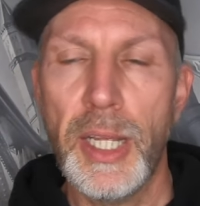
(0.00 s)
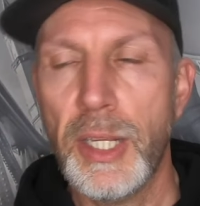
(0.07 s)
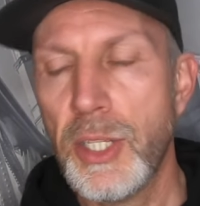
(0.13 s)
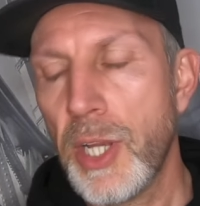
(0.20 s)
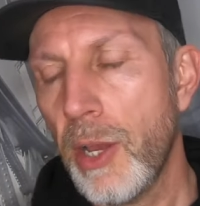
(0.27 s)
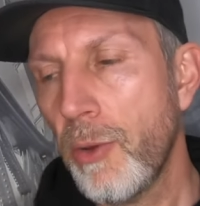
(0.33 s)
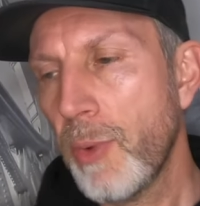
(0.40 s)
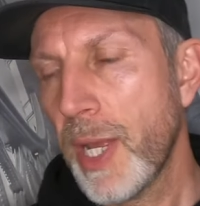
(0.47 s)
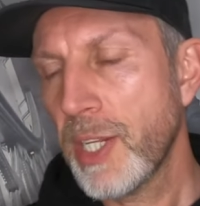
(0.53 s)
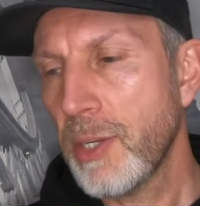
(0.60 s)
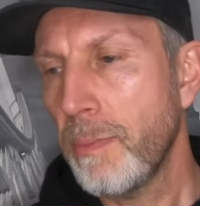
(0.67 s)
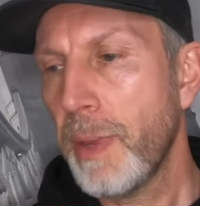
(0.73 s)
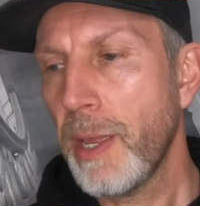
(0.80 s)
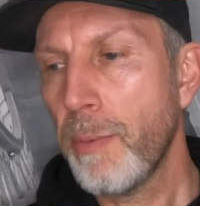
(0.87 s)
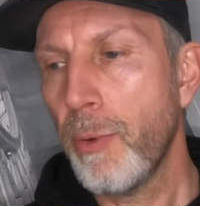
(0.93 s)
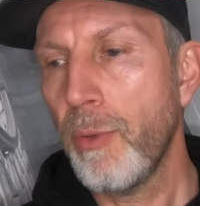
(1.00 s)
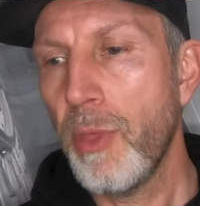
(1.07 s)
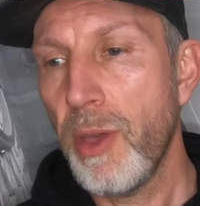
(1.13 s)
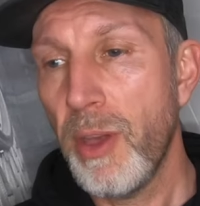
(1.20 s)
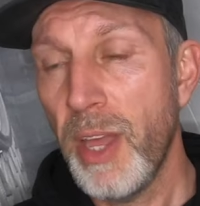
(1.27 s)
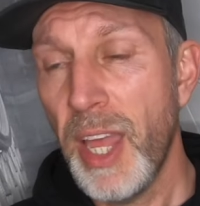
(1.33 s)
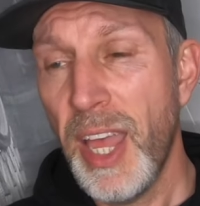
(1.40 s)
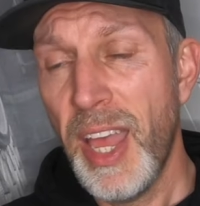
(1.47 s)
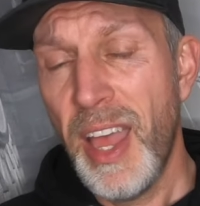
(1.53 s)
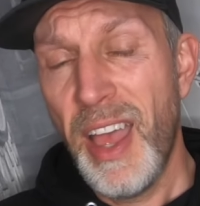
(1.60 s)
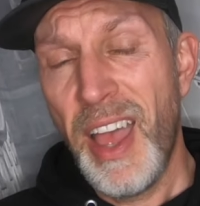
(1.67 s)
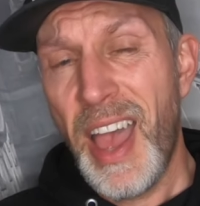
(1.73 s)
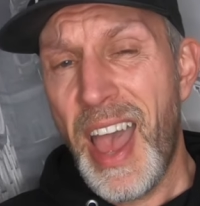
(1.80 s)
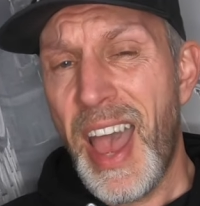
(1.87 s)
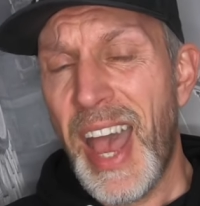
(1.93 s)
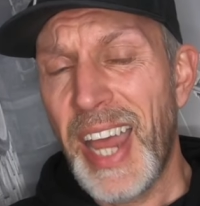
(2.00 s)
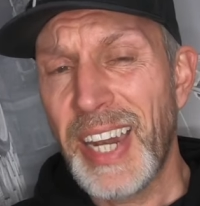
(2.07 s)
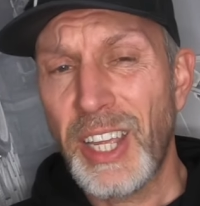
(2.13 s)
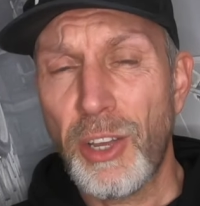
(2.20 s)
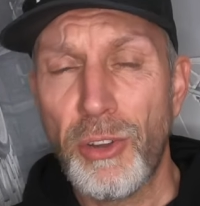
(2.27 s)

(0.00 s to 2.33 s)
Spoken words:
So we had some people that hadn't